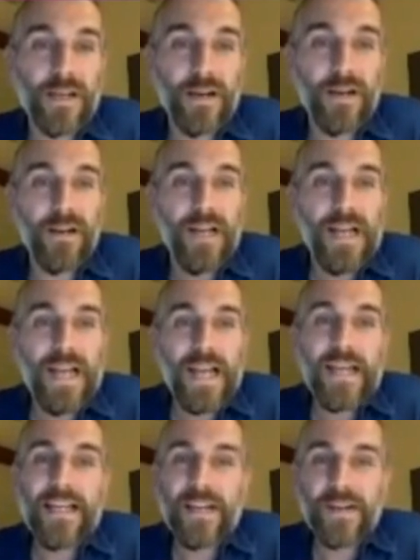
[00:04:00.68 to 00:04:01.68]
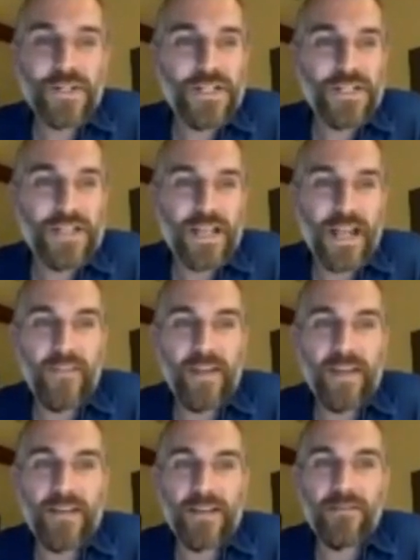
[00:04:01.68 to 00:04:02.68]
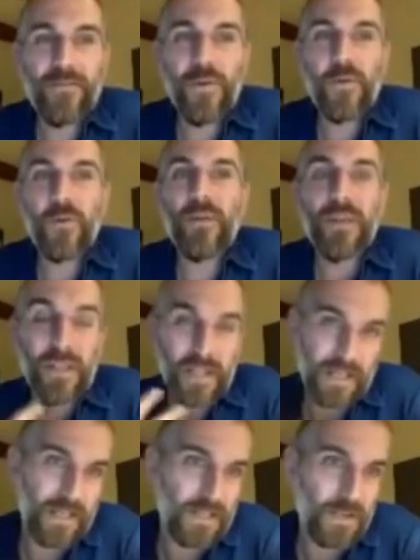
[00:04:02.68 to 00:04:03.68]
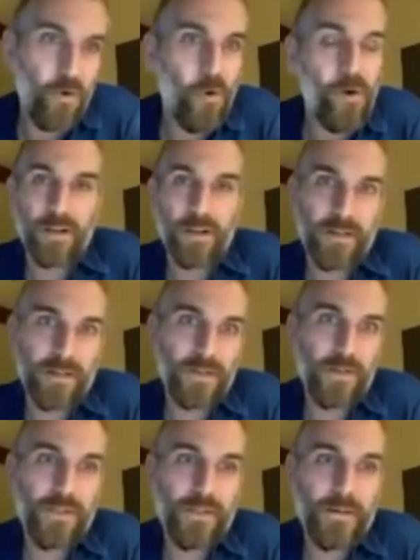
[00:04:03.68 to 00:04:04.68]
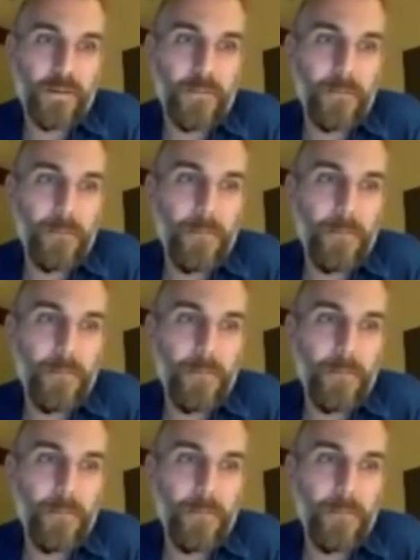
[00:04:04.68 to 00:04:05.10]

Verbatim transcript: there. And here she's saying the idea of vulnerability is core to this whole deal.